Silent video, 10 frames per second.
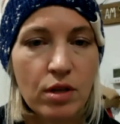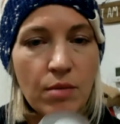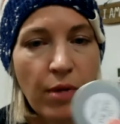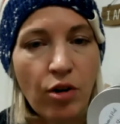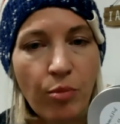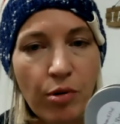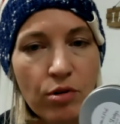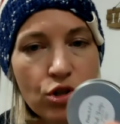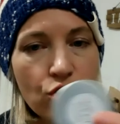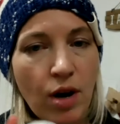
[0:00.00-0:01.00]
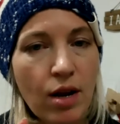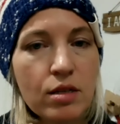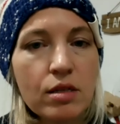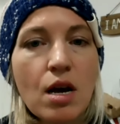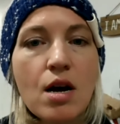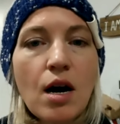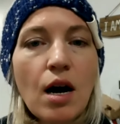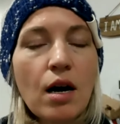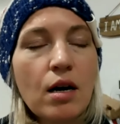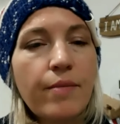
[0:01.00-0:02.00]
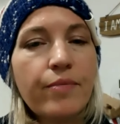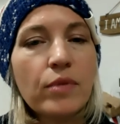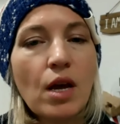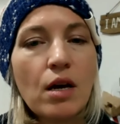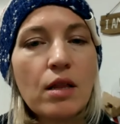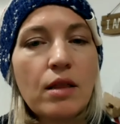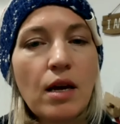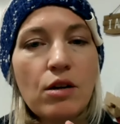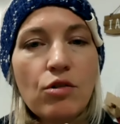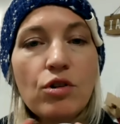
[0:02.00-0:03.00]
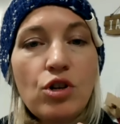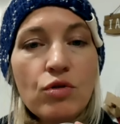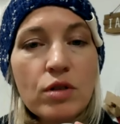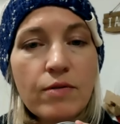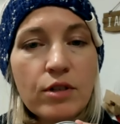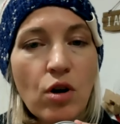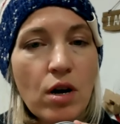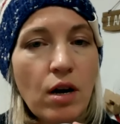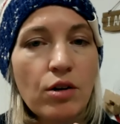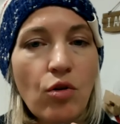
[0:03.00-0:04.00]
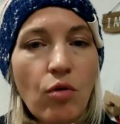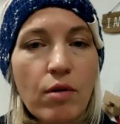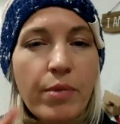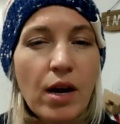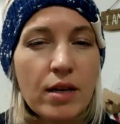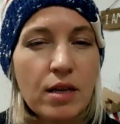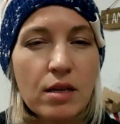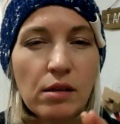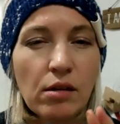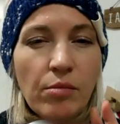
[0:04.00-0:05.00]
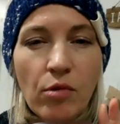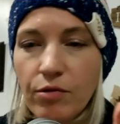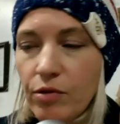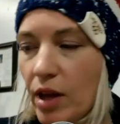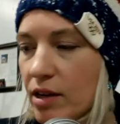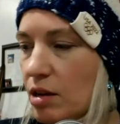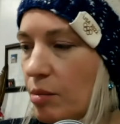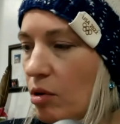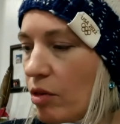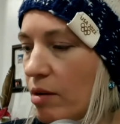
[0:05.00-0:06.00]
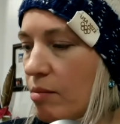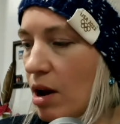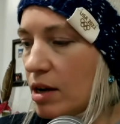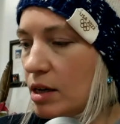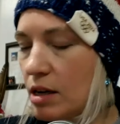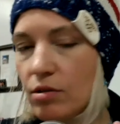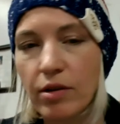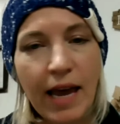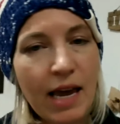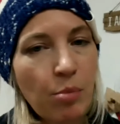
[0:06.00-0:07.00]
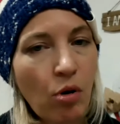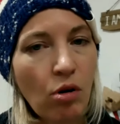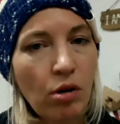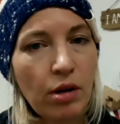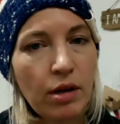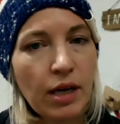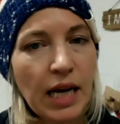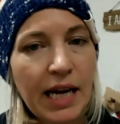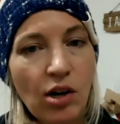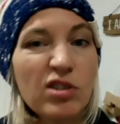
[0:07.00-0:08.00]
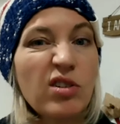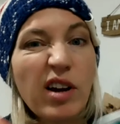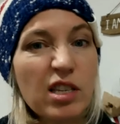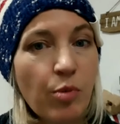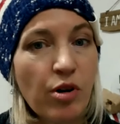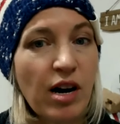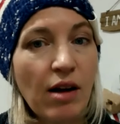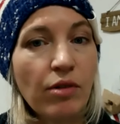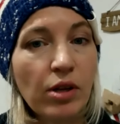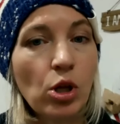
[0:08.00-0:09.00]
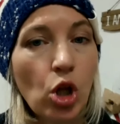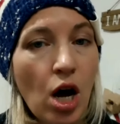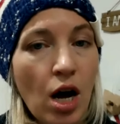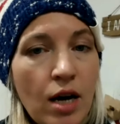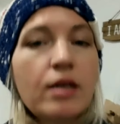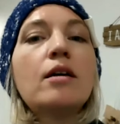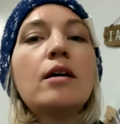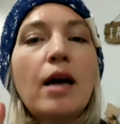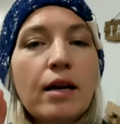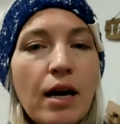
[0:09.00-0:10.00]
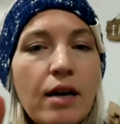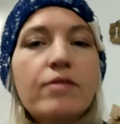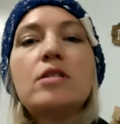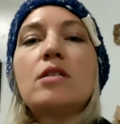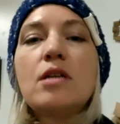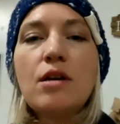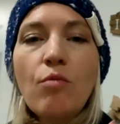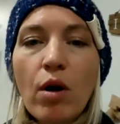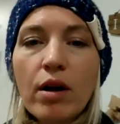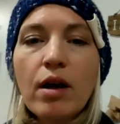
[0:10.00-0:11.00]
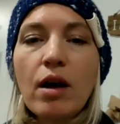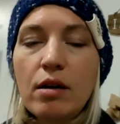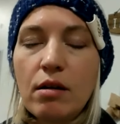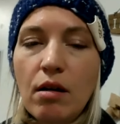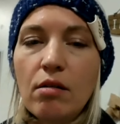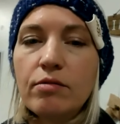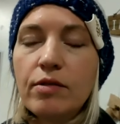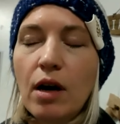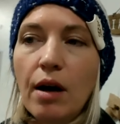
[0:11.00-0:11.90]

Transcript: the minor pearl strings. that you can use a try-on cord because it's a little more flexible than my needle cable. And also I can spread it out really long and kind of see what kind of,